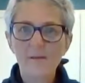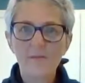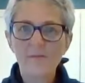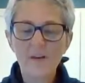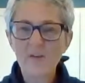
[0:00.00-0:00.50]

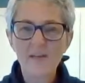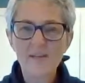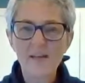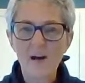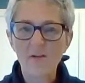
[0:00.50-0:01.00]
figured
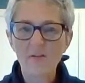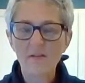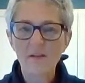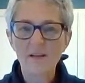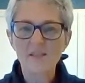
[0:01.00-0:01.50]
this
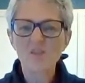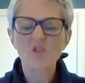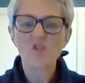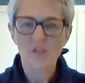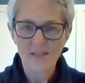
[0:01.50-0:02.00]
out, and
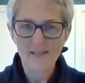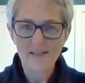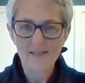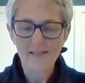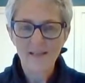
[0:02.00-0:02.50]
it's
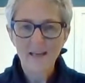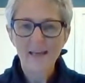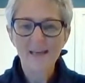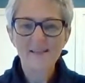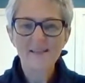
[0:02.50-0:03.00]
genius.
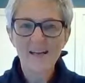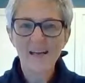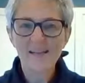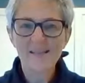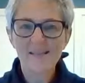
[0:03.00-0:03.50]
It
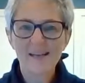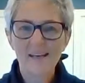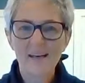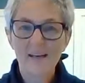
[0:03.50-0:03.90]
takes